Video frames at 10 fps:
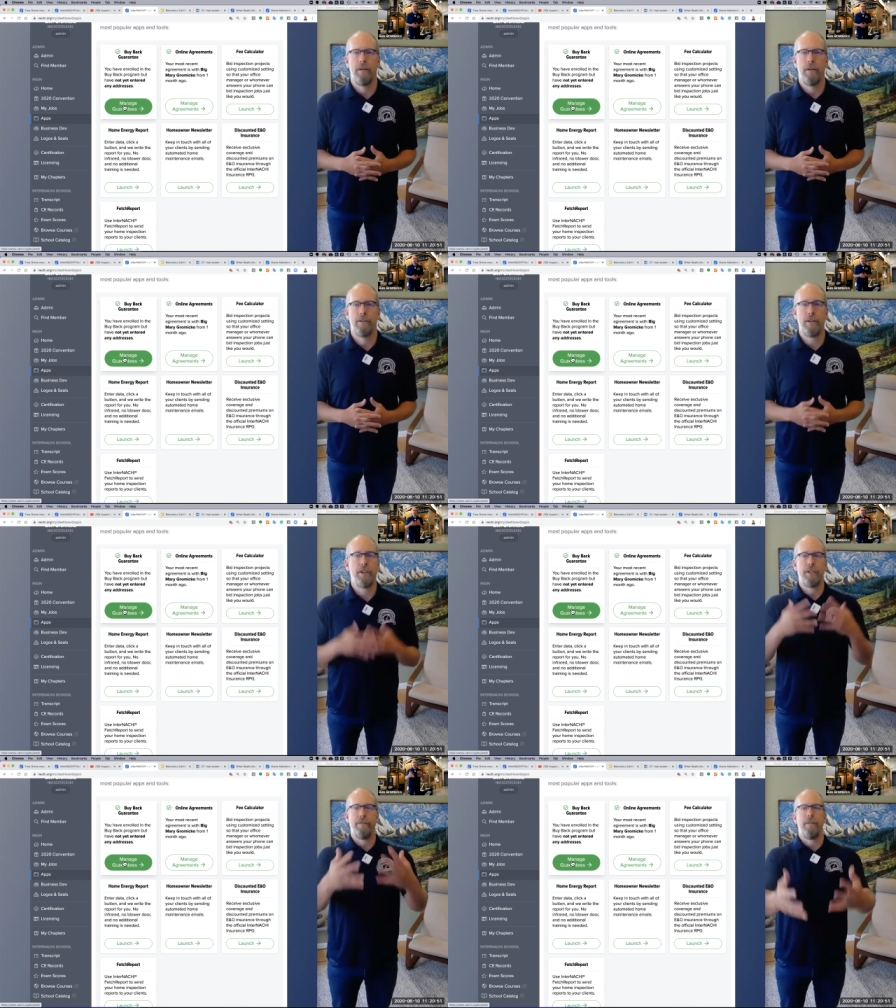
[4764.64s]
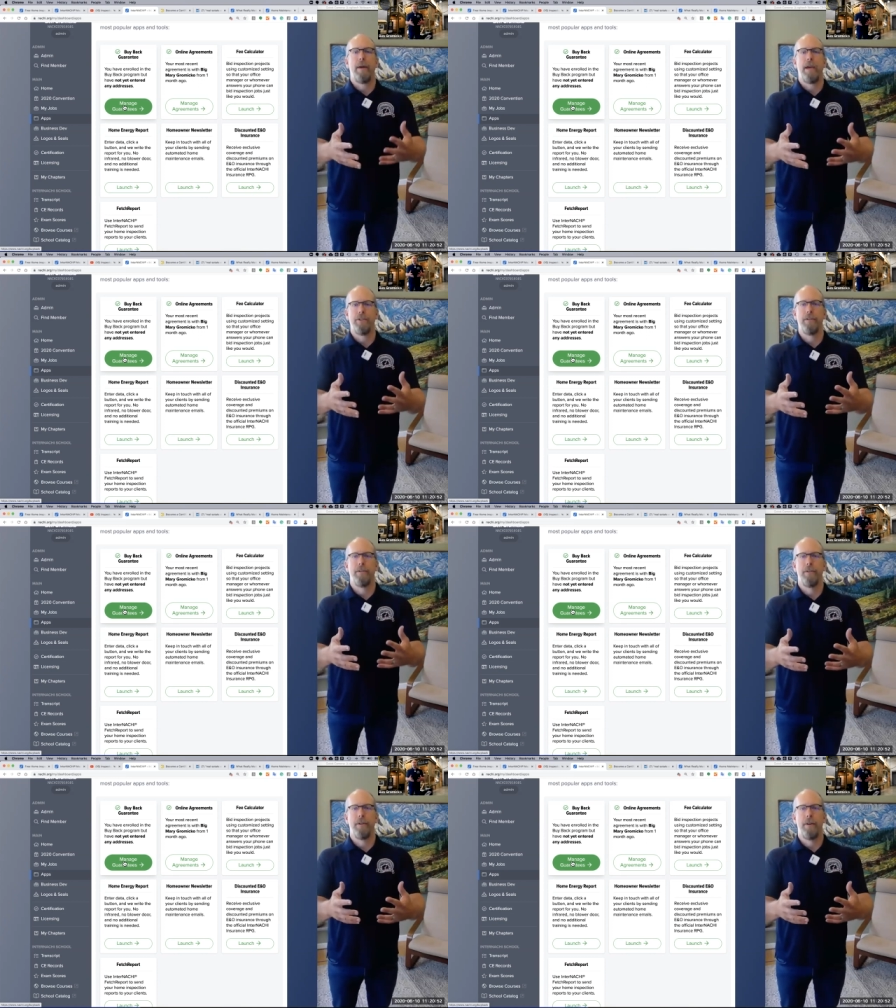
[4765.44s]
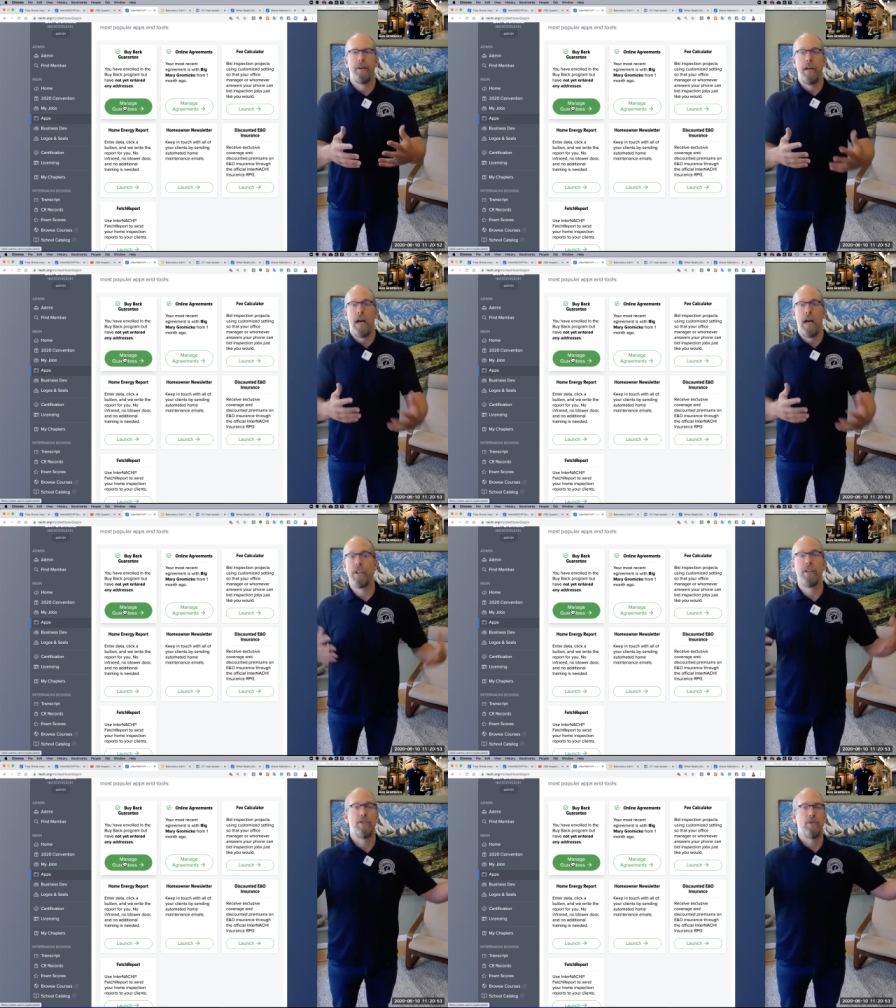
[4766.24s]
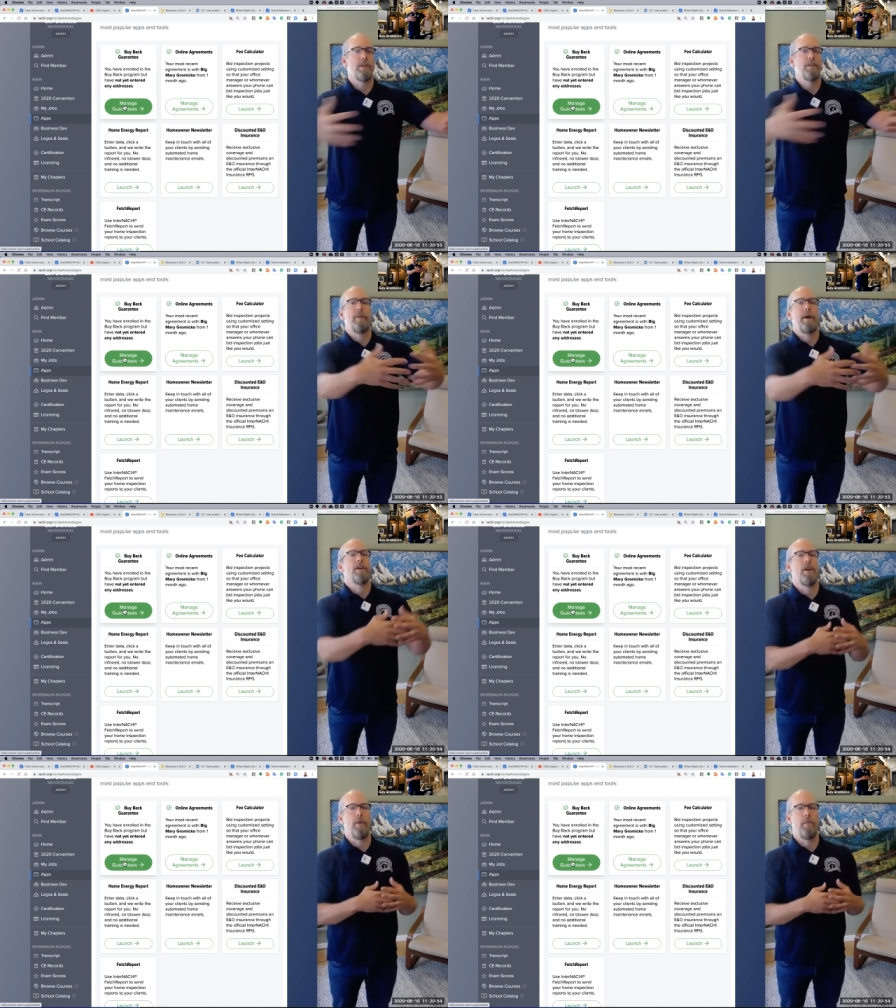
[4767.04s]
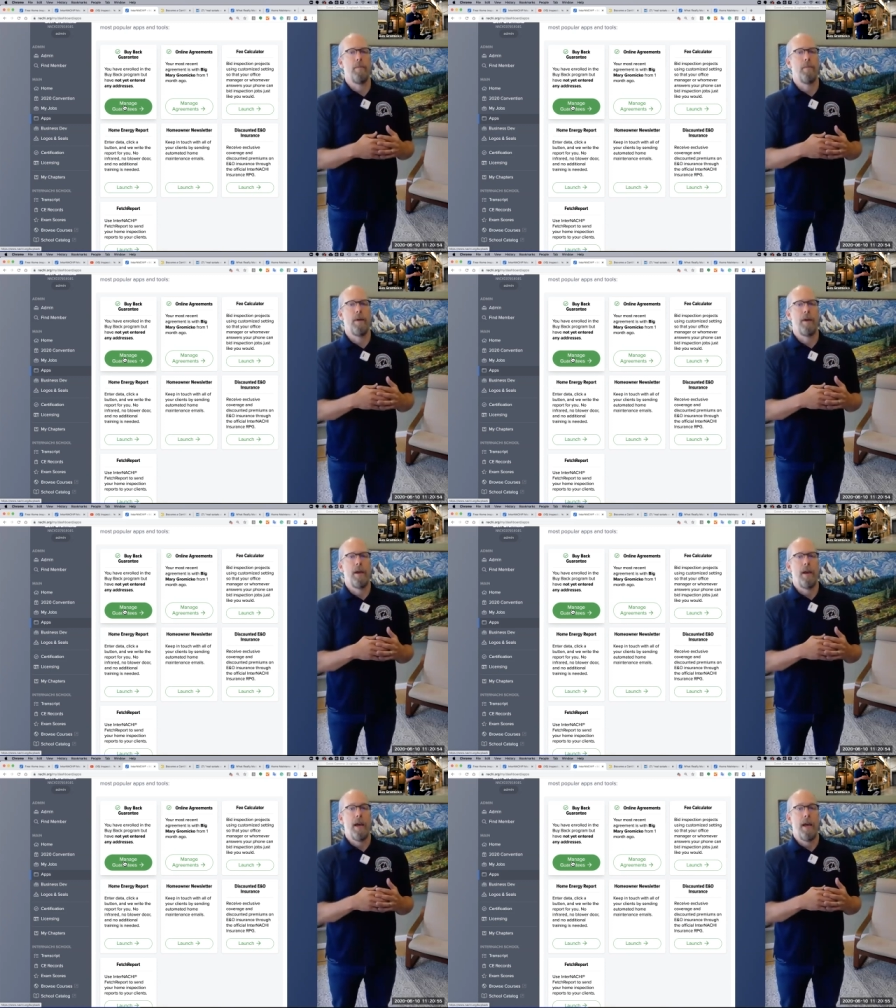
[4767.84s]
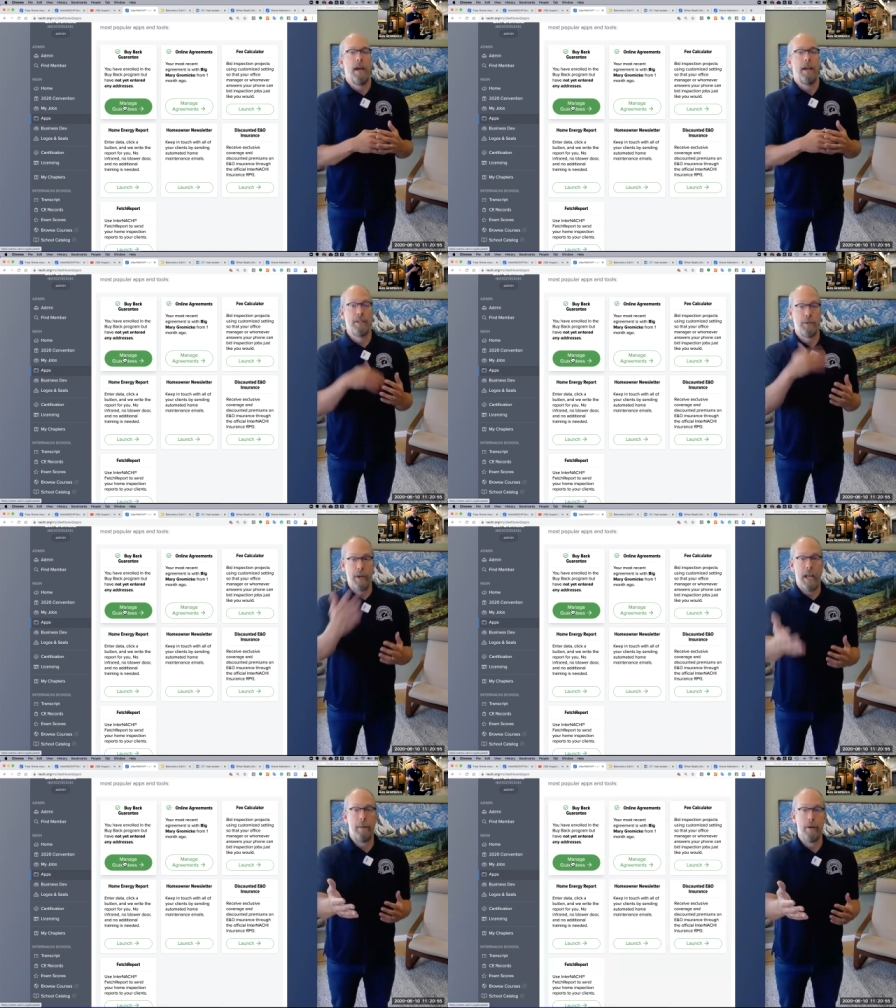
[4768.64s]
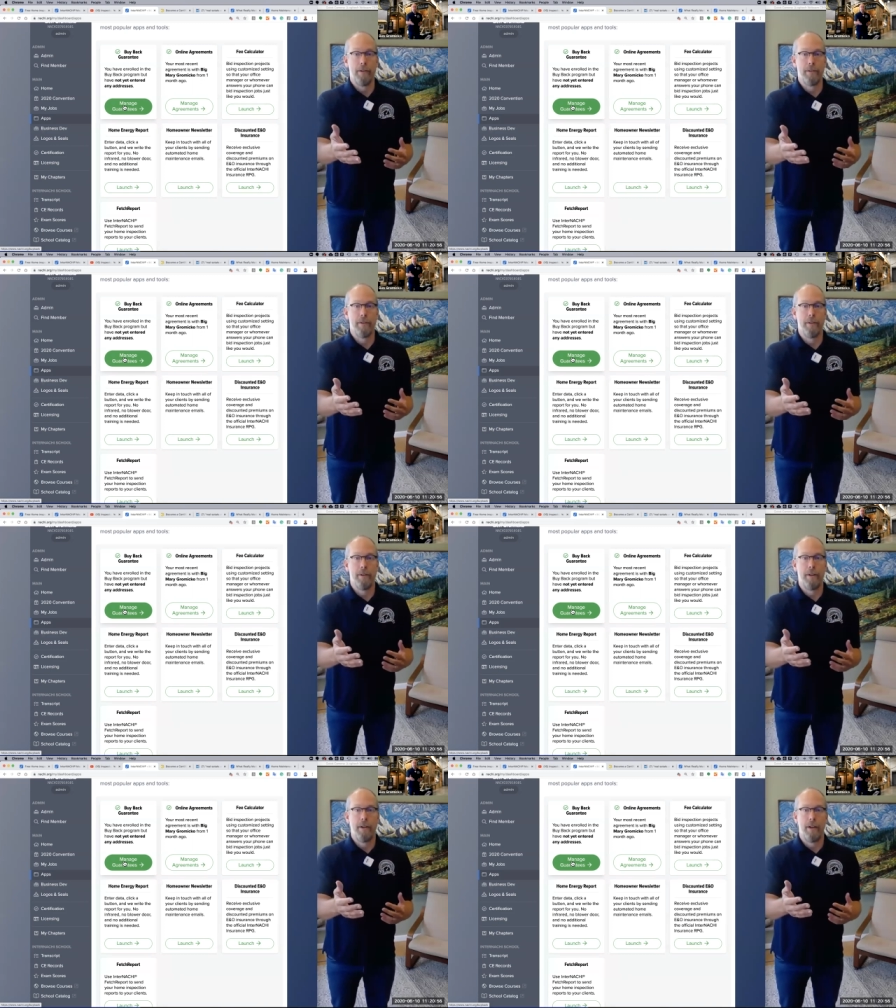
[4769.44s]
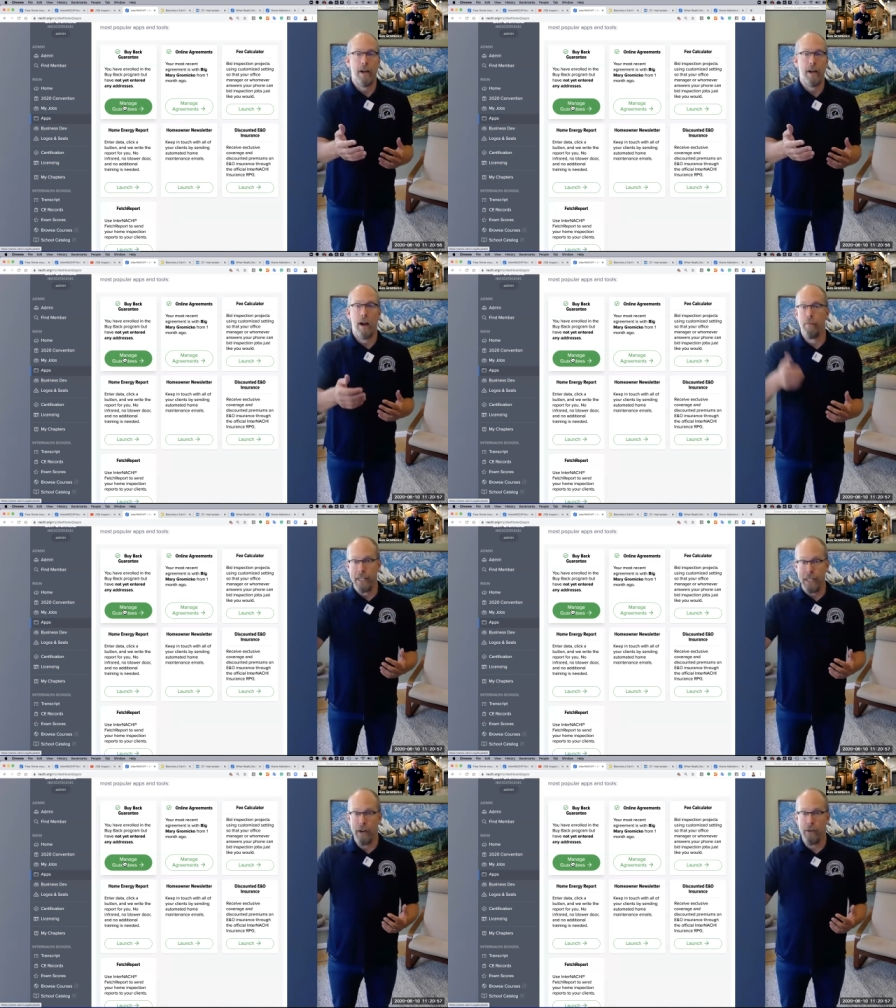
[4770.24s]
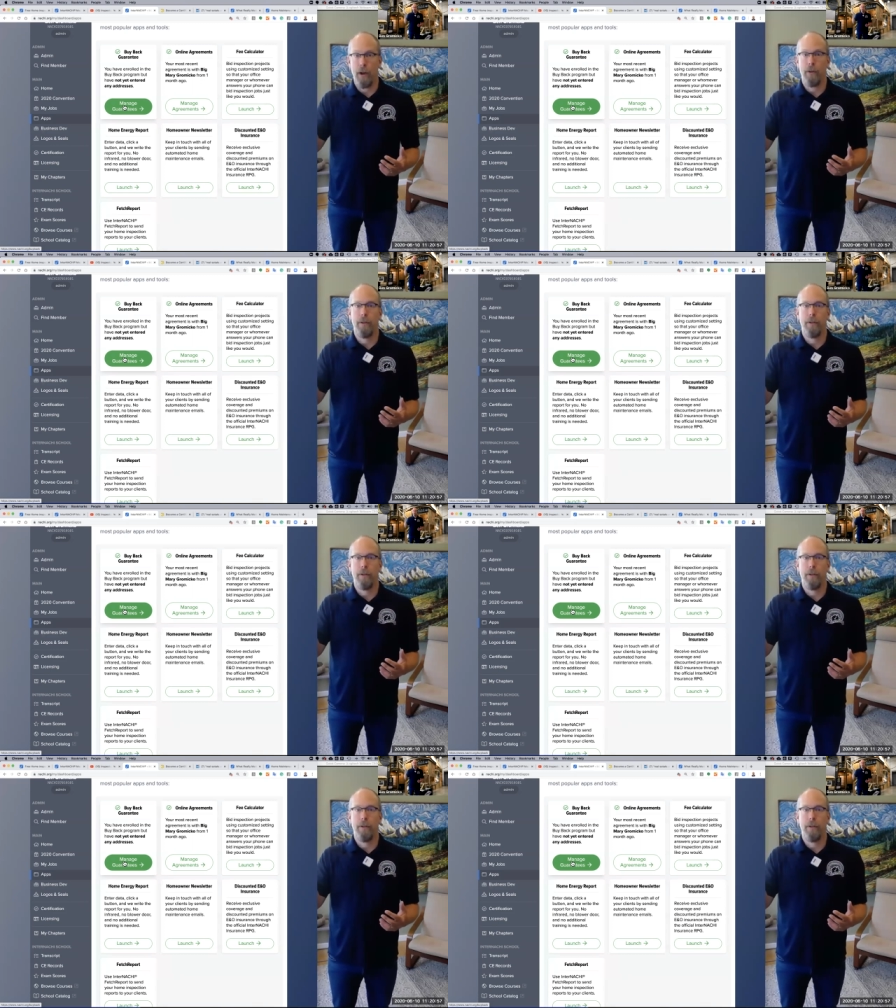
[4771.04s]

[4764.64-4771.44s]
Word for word: it's not just information i'll tell you stories about your home and since we're neighbors, I'm right down the road.